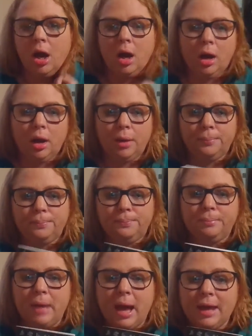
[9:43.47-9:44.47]

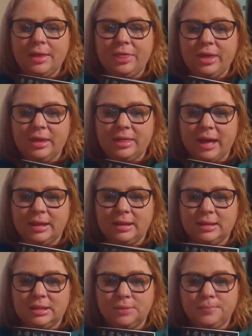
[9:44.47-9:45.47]
But I think that
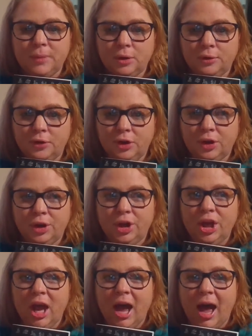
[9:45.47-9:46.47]
this is beautiful.